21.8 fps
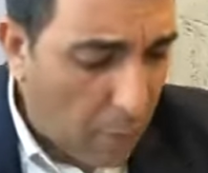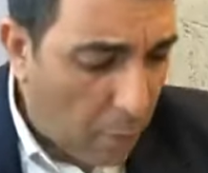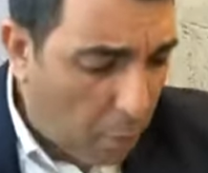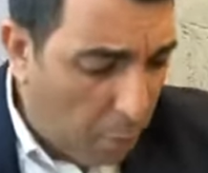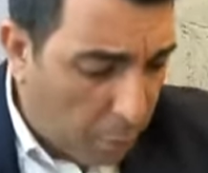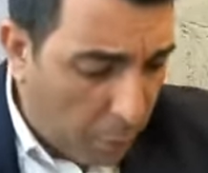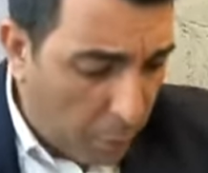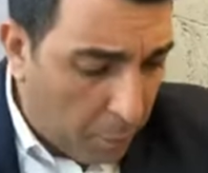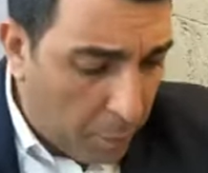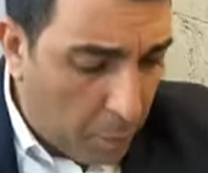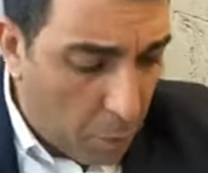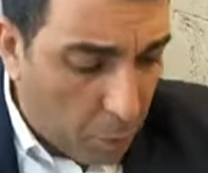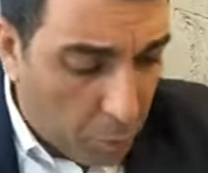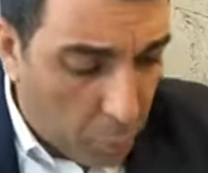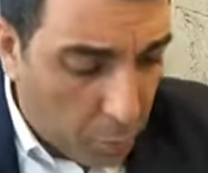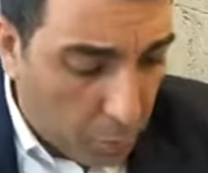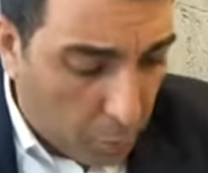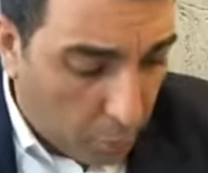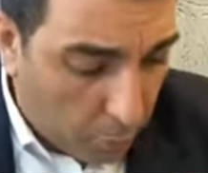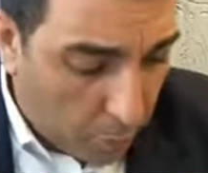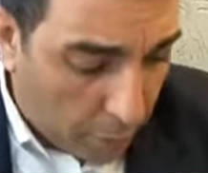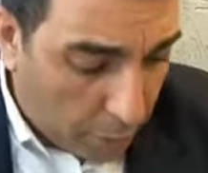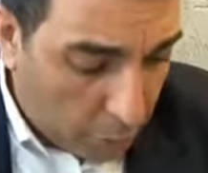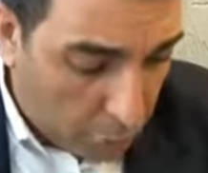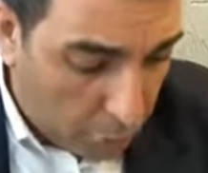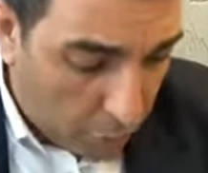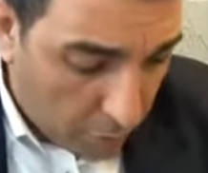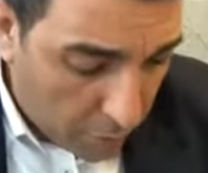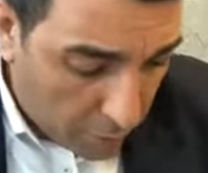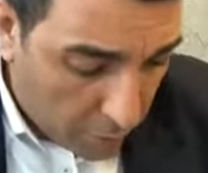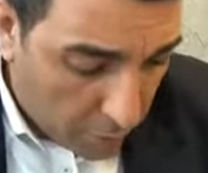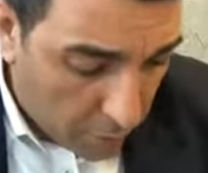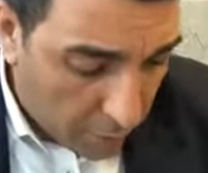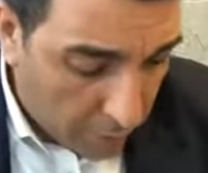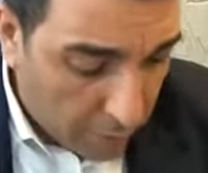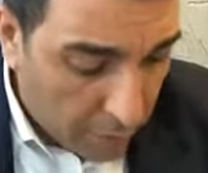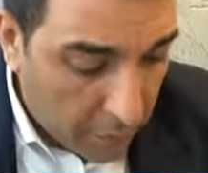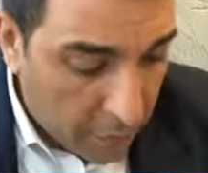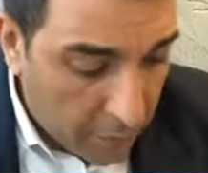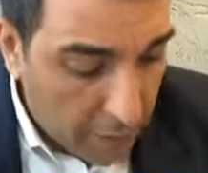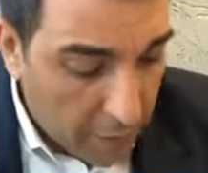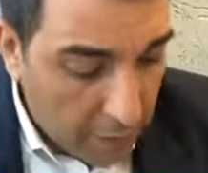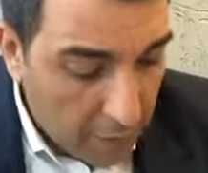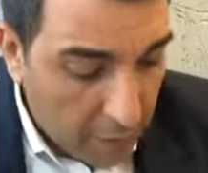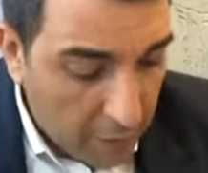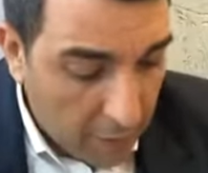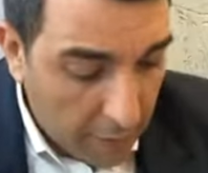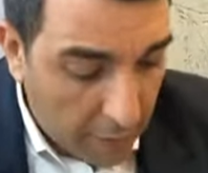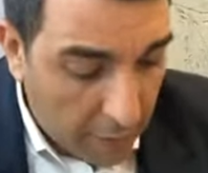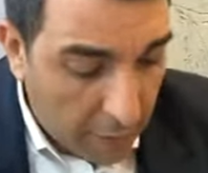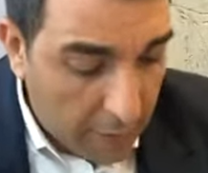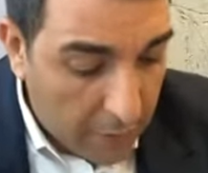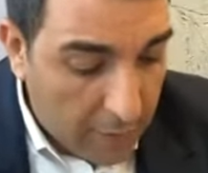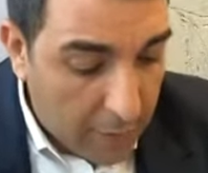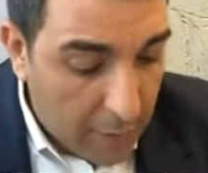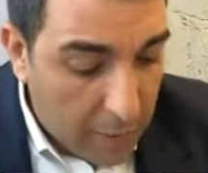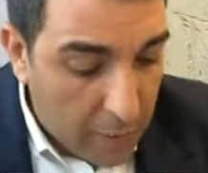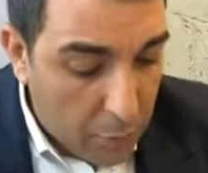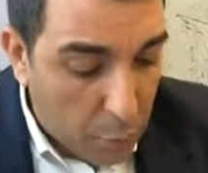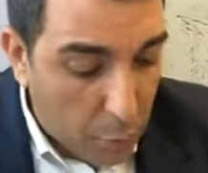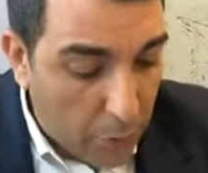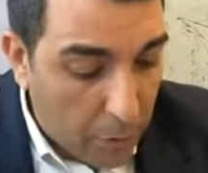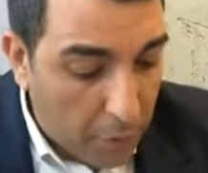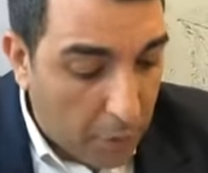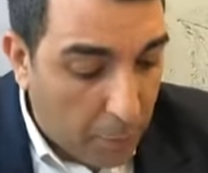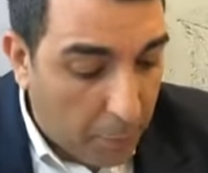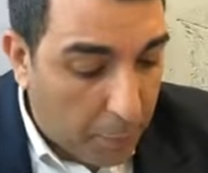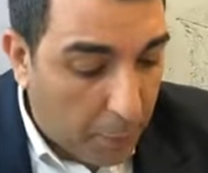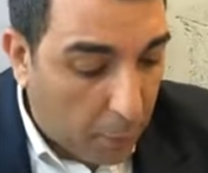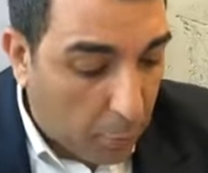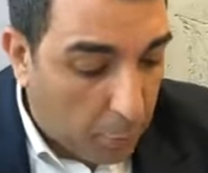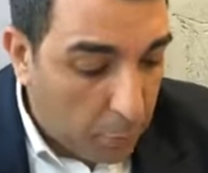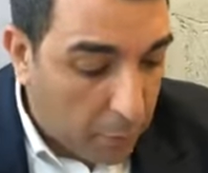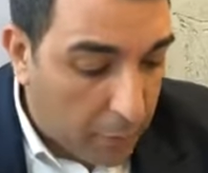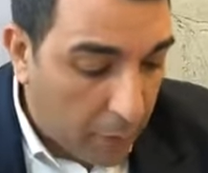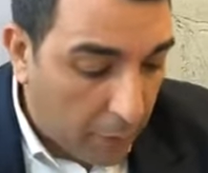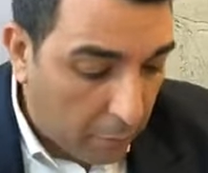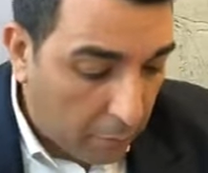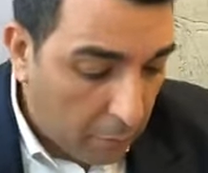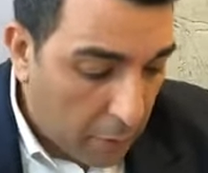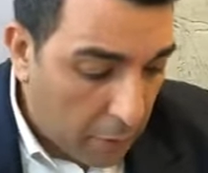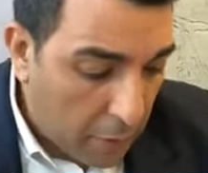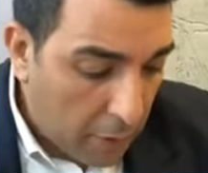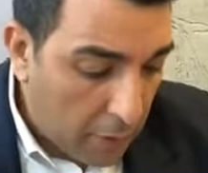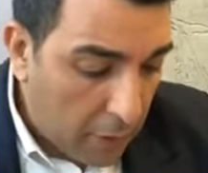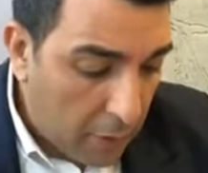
bring me all the donations. And he says, what are the pikudei?